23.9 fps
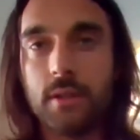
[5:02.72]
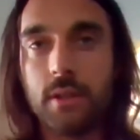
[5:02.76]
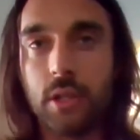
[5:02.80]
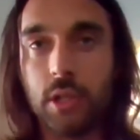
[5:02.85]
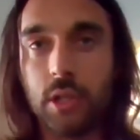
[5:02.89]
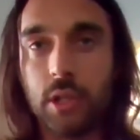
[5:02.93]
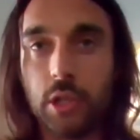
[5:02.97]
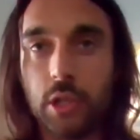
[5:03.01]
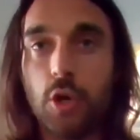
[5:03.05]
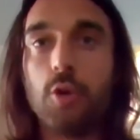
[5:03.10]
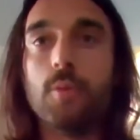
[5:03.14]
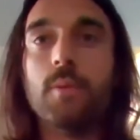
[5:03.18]

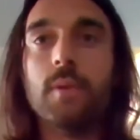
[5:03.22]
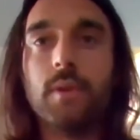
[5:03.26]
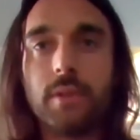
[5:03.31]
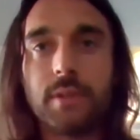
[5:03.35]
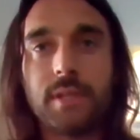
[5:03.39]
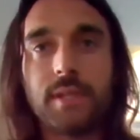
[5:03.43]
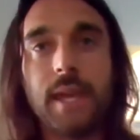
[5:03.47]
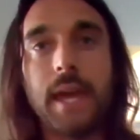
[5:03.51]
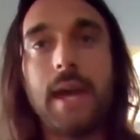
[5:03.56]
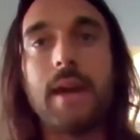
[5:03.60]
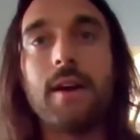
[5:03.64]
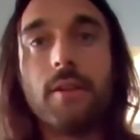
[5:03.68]
global
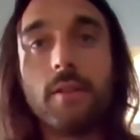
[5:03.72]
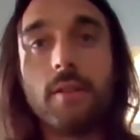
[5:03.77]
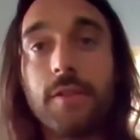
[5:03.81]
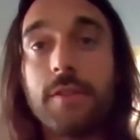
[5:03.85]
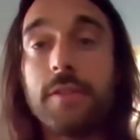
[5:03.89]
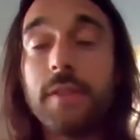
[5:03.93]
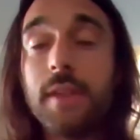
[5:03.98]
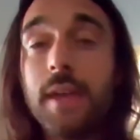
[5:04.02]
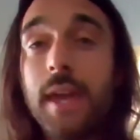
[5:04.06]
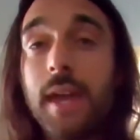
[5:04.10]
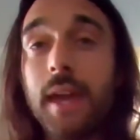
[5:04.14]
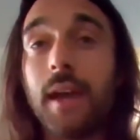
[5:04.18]
scale
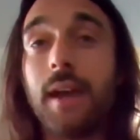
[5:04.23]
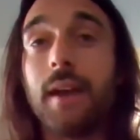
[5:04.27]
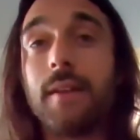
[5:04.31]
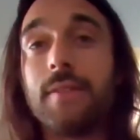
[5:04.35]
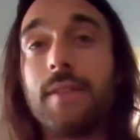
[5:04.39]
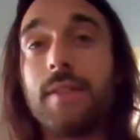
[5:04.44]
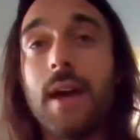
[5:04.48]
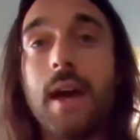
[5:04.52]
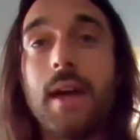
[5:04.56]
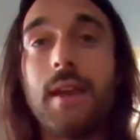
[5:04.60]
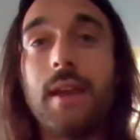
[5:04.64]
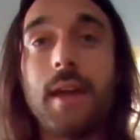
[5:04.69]
thing
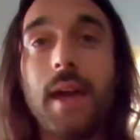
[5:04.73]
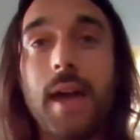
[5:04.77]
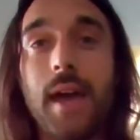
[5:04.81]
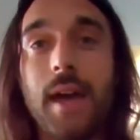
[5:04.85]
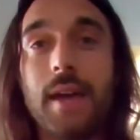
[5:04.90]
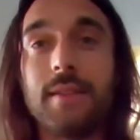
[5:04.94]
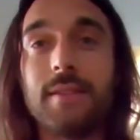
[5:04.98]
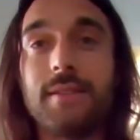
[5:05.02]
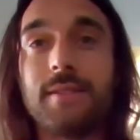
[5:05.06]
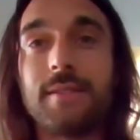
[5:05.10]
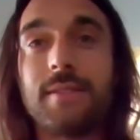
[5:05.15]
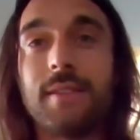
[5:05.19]
that
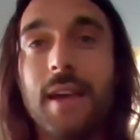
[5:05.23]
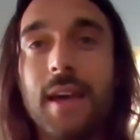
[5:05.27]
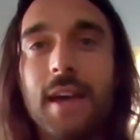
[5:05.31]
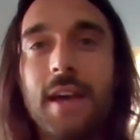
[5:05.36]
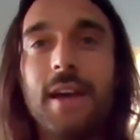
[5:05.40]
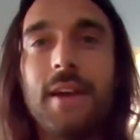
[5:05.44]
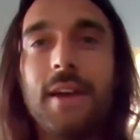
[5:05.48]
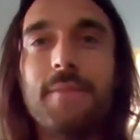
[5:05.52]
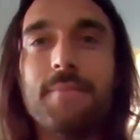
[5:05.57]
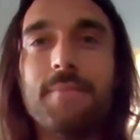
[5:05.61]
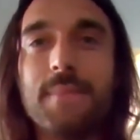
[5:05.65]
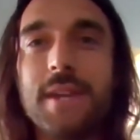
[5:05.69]
has
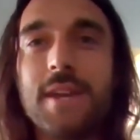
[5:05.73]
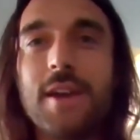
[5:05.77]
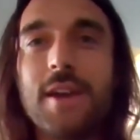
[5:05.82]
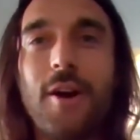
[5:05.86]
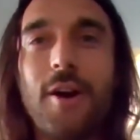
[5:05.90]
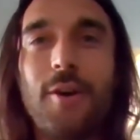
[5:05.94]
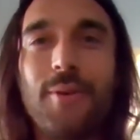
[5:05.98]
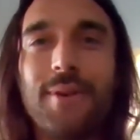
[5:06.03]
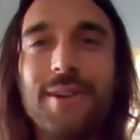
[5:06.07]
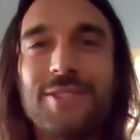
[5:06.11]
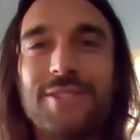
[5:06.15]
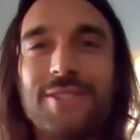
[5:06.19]
me
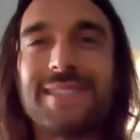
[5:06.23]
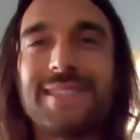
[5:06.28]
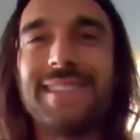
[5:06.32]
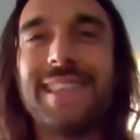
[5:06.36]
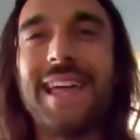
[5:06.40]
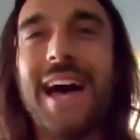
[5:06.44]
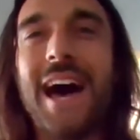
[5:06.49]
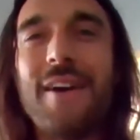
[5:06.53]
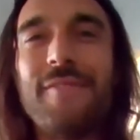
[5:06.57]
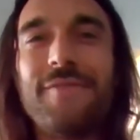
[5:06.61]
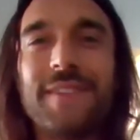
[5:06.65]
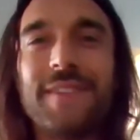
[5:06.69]
always just
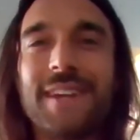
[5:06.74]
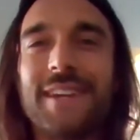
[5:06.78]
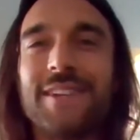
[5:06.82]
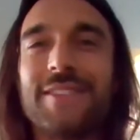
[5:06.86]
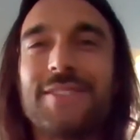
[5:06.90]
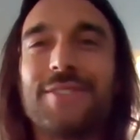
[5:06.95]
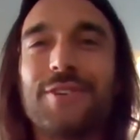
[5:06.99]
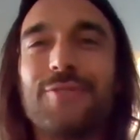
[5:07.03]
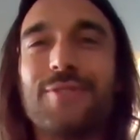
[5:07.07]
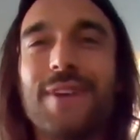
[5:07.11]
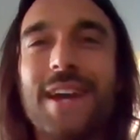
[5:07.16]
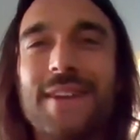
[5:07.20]
laughing and
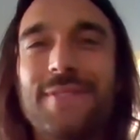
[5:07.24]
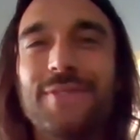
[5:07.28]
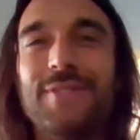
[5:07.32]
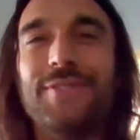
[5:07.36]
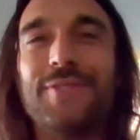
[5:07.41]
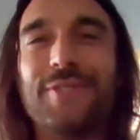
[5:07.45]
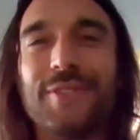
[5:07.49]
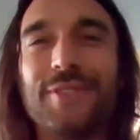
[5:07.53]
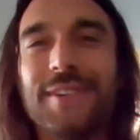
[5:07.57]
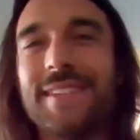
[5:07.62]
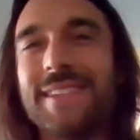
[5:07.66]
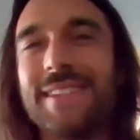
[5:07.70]
so grateful
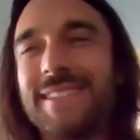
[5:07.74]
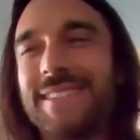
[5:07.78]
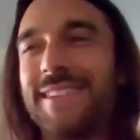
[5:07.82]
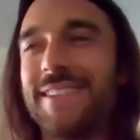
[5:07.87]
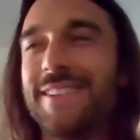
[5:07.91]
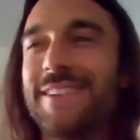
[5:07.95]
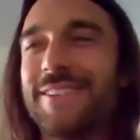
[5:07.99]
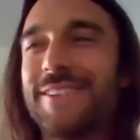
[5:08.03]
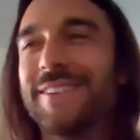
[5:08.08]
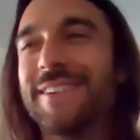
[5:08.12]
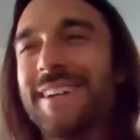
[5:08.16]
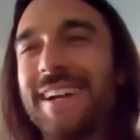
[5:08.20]
for this, you
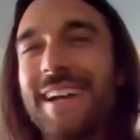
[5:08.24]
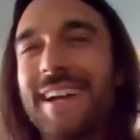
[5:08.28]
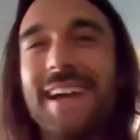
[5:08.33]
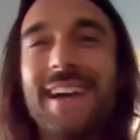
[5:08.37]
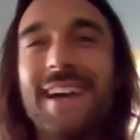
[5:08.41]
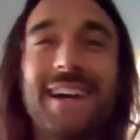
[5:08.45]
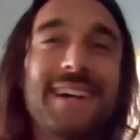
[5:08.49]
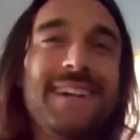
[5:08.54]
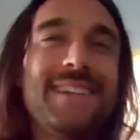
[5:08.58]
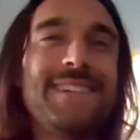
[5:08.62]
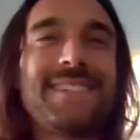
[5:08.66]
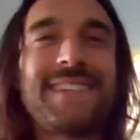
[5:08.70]
know,
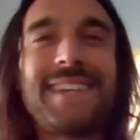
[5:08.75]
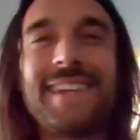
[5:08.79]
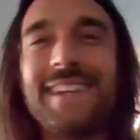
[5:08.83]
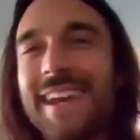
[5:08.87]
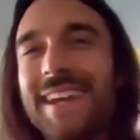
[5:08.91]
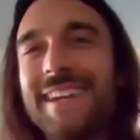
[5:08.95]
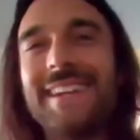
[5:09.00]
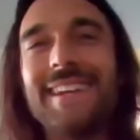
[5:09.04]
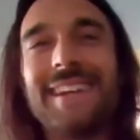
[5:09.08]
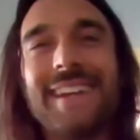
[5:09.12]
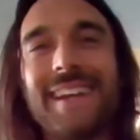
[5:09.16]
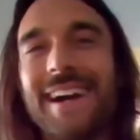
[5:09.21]
this
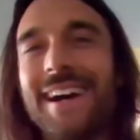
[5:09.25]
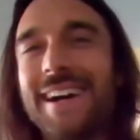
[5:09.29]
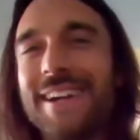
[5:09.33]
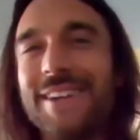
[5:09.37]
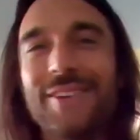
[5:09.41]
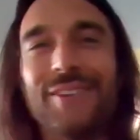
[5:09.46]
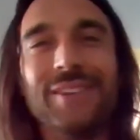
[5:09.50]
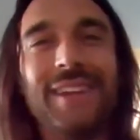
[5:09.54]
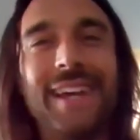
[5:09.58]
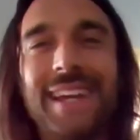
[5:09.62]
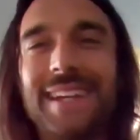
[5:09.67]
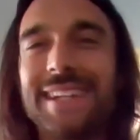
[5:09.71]
Canadian guy who
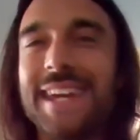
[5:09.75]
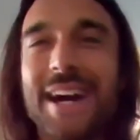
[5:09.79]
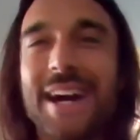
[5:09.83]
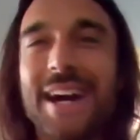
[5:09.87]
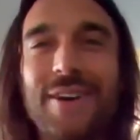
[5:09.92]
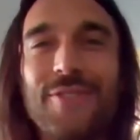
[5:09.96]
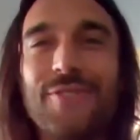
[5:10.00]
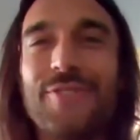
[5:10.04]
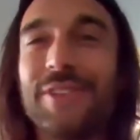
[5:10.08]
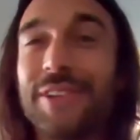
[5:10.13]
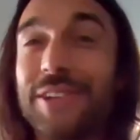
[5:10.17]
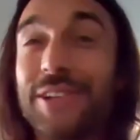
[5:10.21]
liked
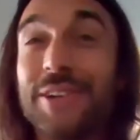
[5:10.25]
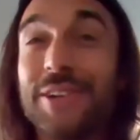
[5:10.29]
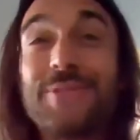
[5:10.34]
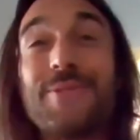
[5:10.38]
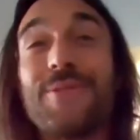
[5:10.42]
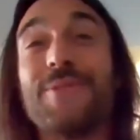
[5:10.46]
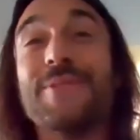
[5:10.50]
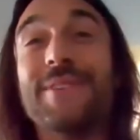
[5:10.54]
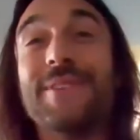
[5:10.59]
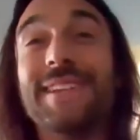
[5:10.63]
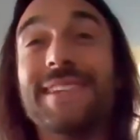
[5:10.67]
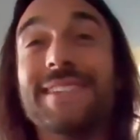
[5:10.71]
health, and look
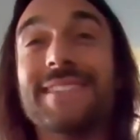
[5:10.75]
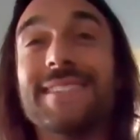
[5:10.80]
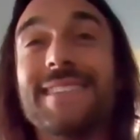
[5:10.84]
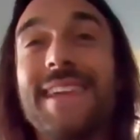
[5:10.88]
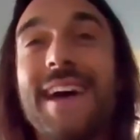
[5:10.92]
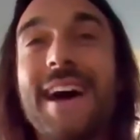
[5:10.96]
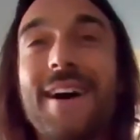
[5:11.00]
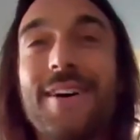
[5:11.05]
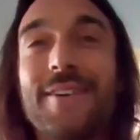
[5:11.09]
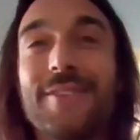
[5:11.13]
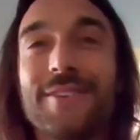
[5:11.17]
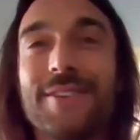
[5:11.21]
where it is
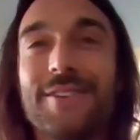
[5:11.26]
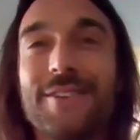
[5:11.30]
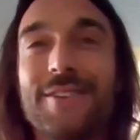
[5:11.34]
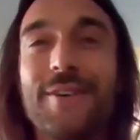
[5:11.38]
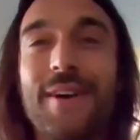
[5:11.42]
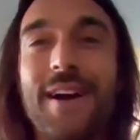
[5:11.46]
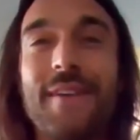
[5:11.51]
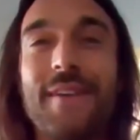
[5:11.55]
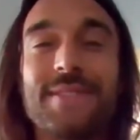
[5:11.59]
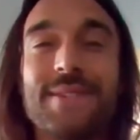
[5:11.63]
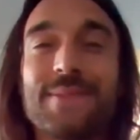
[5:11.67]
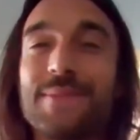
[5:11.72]
now. You know, I
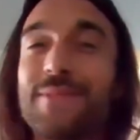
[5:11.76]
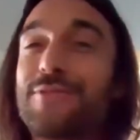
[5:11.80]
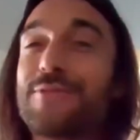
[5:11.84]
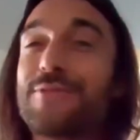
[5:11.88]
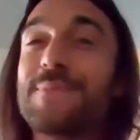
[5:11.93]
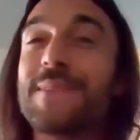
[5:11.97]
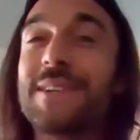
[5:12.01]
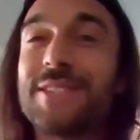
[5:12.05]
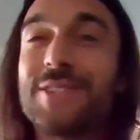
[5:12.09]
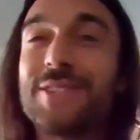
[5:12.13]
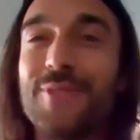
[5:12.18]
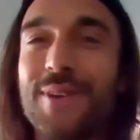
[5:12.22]
have someone from
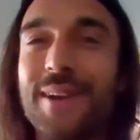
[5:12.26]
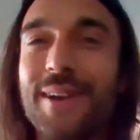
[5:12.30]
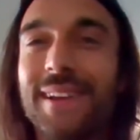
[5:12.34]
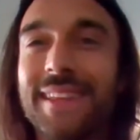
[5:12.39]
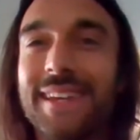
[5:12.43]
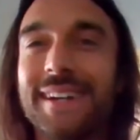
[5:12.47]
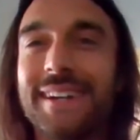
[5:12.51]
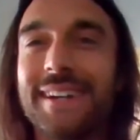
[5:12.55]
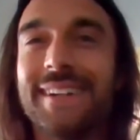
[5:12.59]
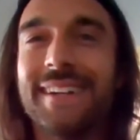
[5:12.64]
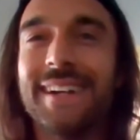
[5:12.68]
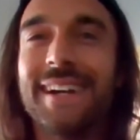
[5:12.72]

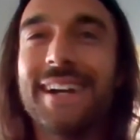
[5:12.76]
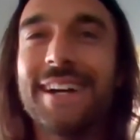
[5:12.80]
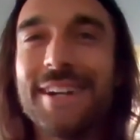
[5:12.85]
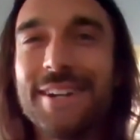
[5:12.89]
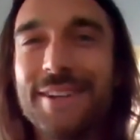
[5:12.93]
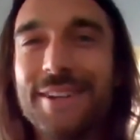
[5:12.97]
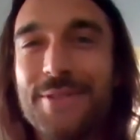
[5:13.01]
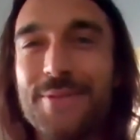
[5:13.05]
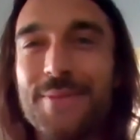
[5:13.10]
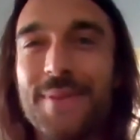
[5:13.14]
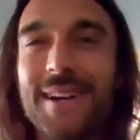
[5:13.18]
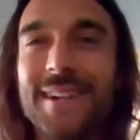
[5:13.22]
Australia
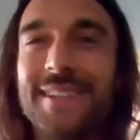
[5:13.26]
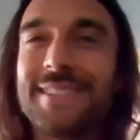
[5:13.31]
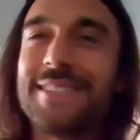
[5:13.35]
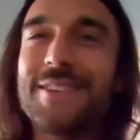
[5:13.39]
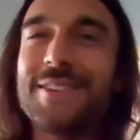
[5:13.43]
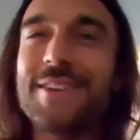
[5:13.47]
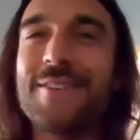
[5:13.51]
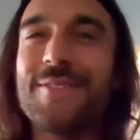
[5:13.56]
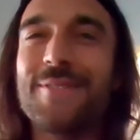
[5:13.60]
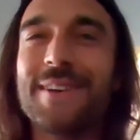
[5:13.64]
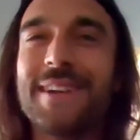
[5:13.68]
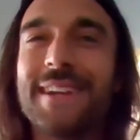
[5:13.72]
who wants to
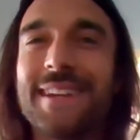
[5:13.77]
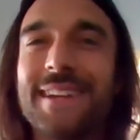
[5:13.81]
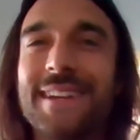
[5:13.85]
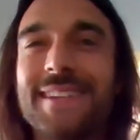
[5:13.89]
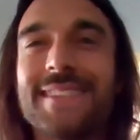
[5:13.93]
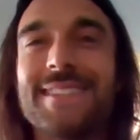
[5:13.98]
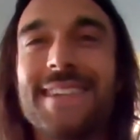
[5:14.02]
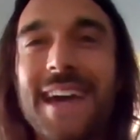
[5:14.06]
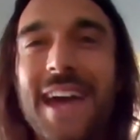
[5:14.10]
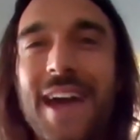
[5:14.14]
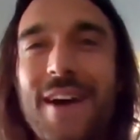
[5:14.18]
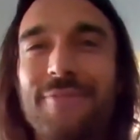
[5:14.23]
know what it
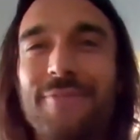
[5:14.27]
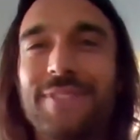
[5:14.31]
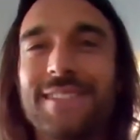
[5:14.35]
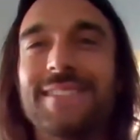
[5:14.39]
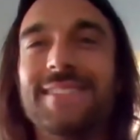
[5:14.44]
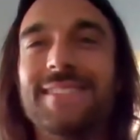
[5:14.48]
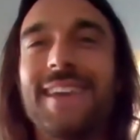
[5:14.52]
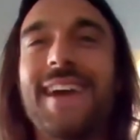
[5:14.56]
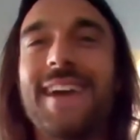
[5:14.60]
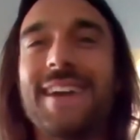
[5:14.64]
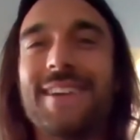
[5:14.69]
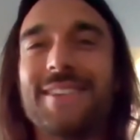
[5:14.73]
is I have to
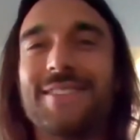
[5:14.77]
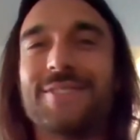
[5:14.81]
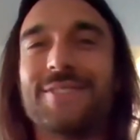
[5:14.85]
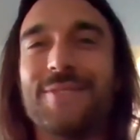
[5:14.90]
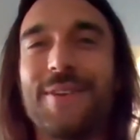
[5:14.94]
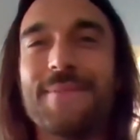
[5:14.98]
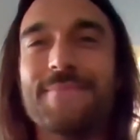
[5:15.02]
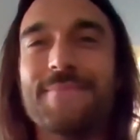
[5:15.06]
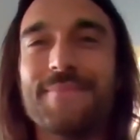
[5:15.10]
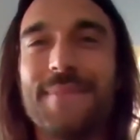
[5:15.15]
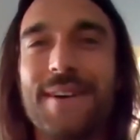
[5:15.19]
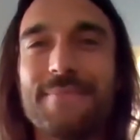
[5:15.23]
say. So
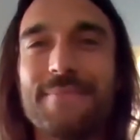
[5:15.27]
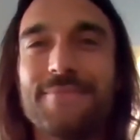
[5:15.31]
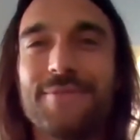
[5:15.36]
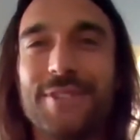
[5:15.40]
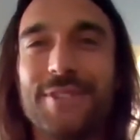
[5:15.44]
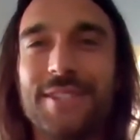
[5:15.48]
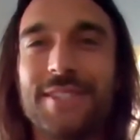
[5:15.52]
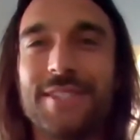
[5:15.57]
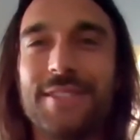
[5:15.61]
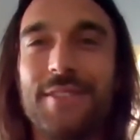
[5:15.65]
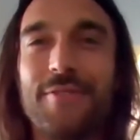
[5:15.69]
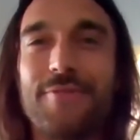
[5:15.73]
I'm, I'm
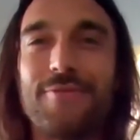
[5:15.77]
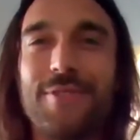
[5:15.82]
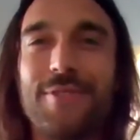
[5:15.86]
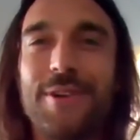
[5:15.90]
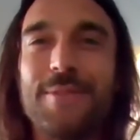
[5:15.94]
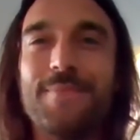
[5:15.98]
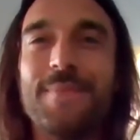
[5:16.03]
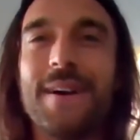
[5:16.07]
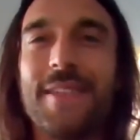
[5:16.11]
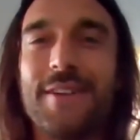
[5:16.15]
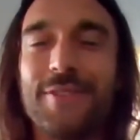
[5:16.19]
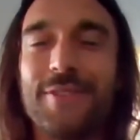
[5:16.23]
just
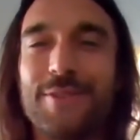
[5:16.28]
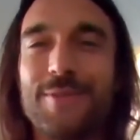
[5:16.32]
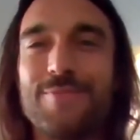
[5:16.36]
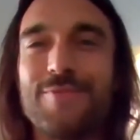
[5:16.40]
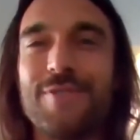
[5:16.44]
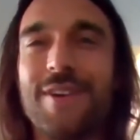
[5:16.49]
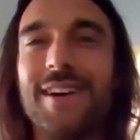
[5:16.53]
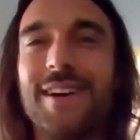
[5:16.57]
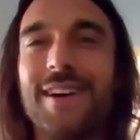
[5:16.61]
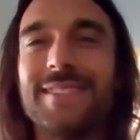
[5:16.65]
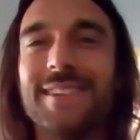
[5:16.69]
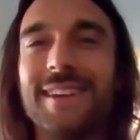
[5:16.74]
enthralled by that whole
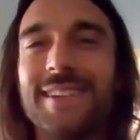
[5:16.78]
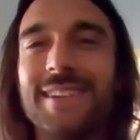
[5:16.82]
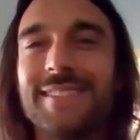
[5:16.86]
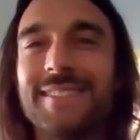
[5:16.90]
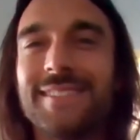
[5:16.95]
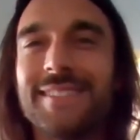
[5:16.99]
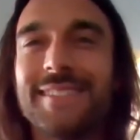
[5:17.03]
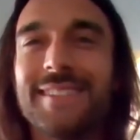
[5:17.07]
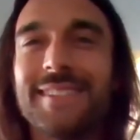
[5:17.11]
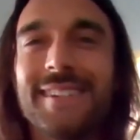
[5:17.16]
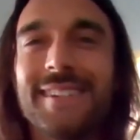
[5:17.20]
process.